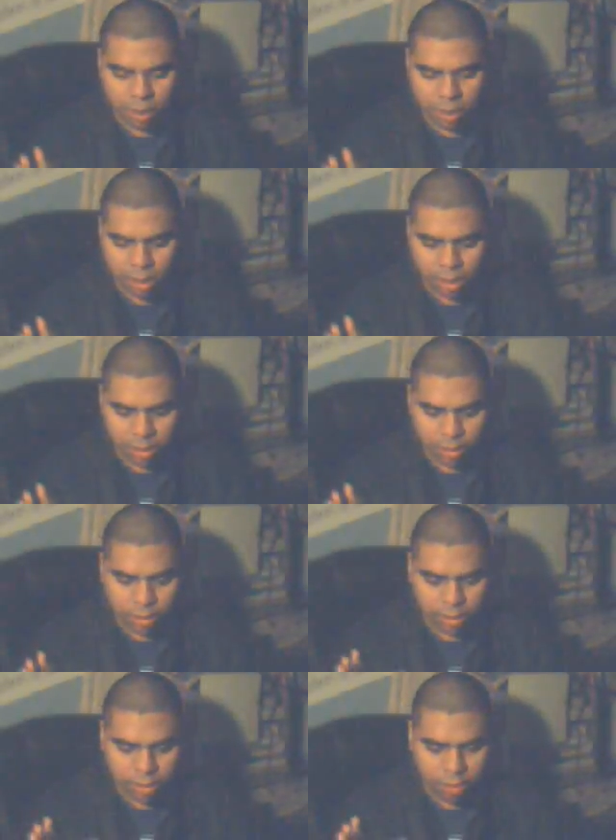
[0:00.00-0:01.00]
a
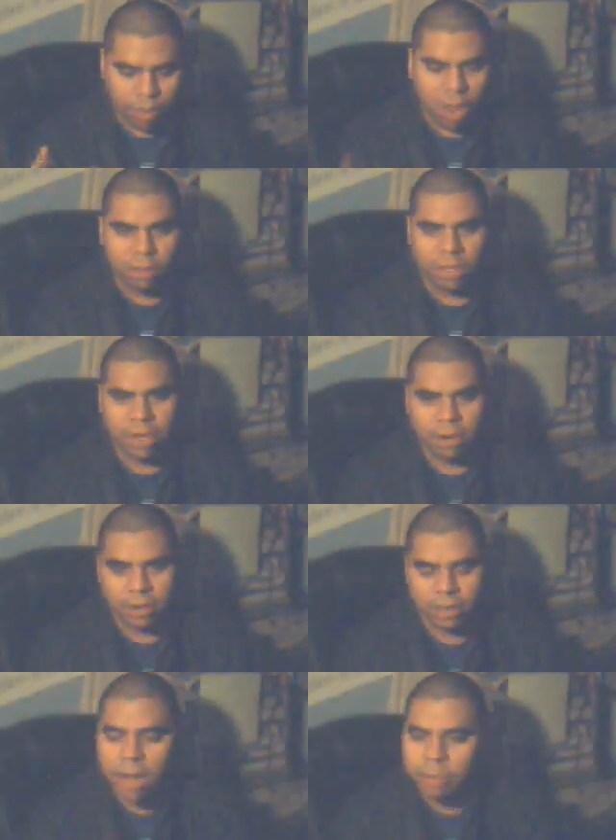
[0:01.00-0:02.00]
ball in the air and
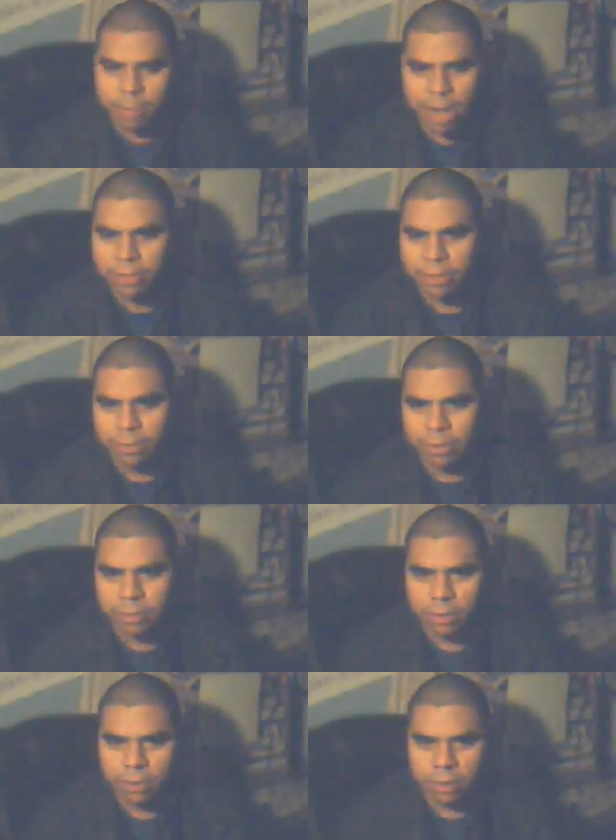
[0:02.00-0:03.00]
it not come back to you.
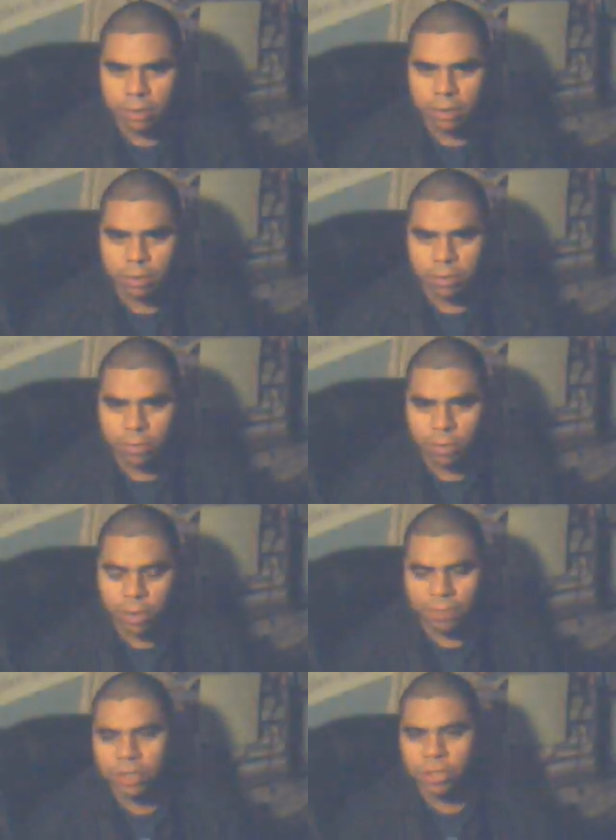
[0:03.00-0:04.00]
Well,
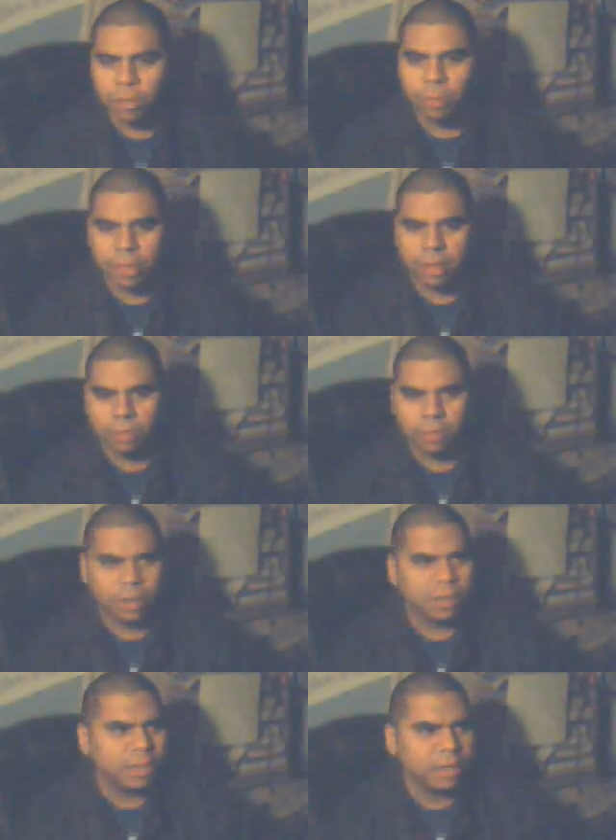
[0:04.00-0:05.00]
if you shoot it with,
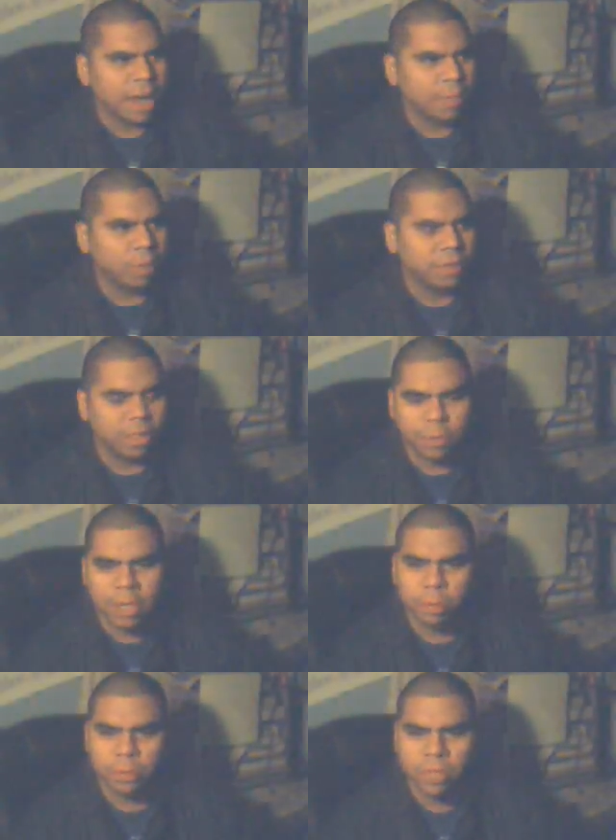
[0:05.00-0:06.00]
9.6
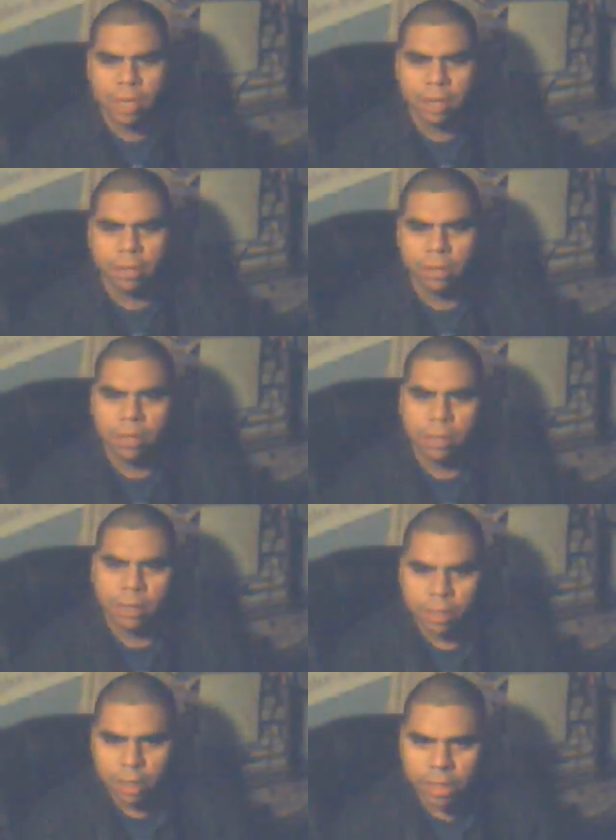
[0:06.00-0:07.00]
meters per second,
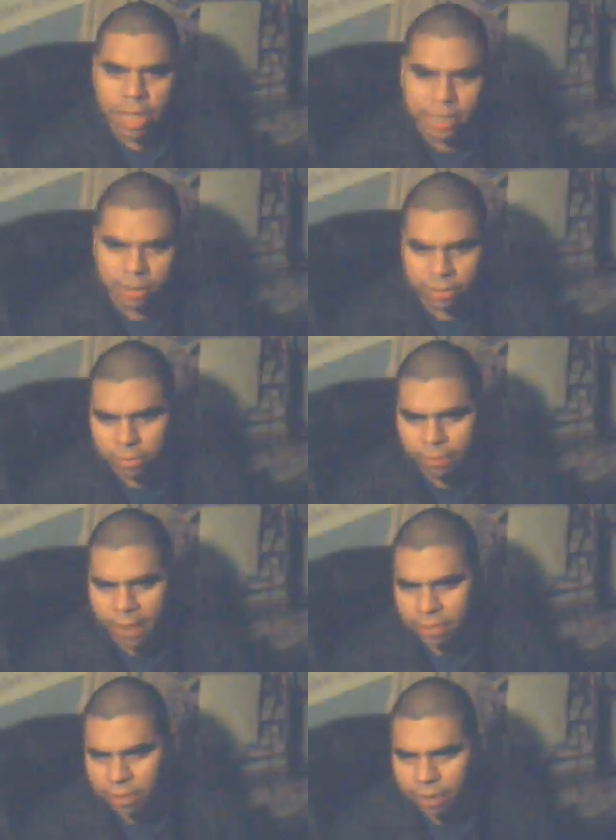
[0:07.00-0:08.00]
that's
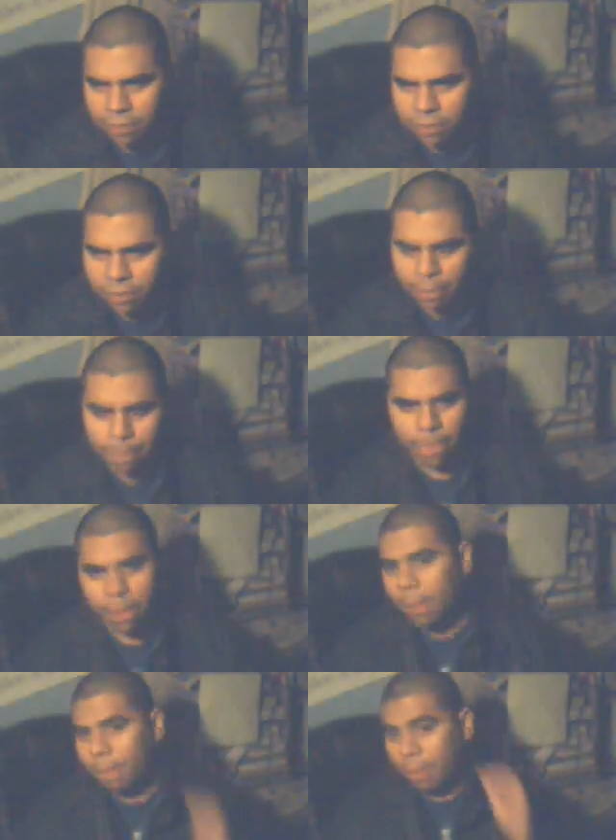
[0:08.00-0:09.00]
fast enough to do it.
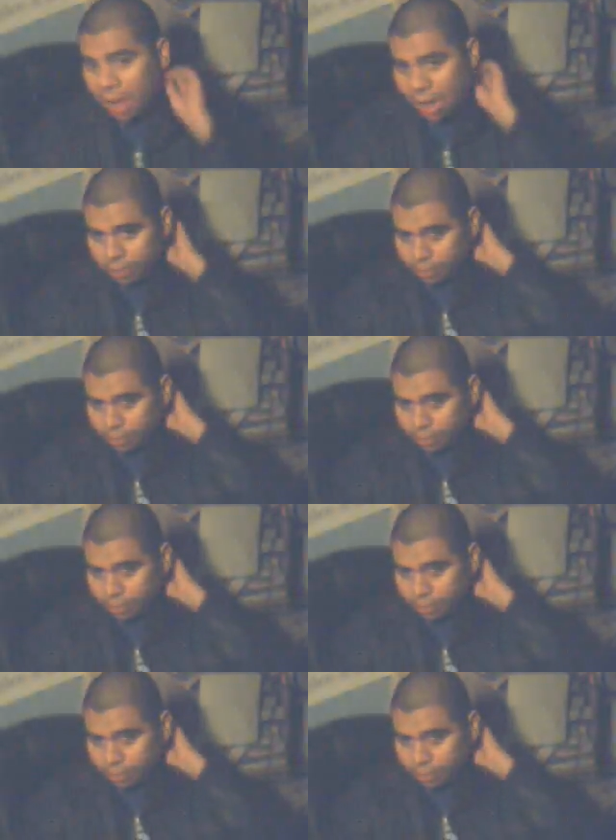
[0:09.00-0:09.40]
But